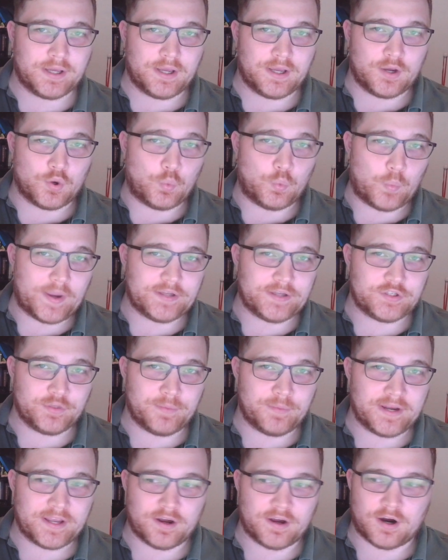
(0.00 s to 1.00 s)
Way too
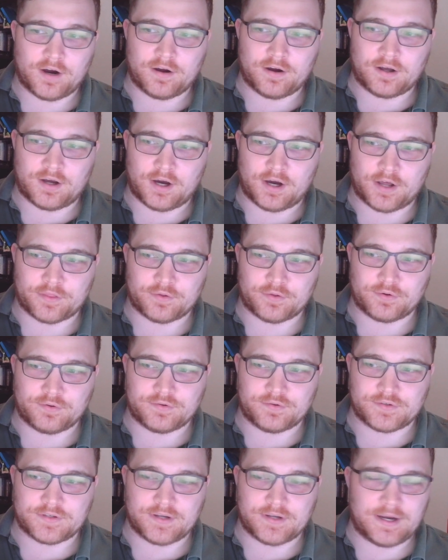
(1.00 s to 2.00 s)
many
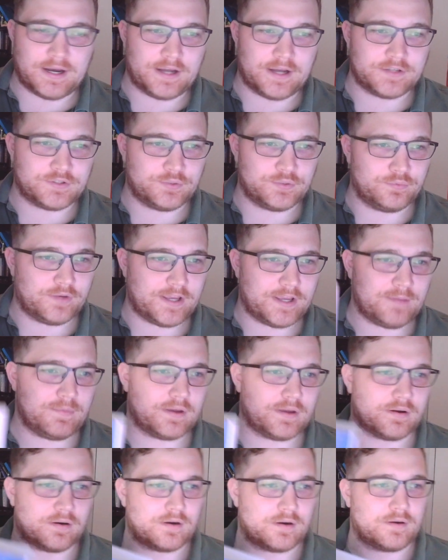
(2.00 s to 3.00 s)
authors to name
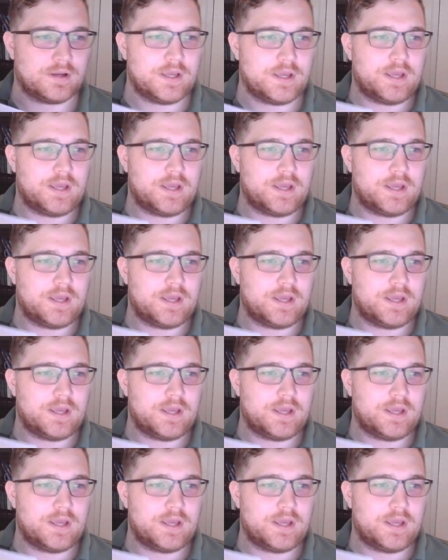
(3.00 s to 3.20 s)
here.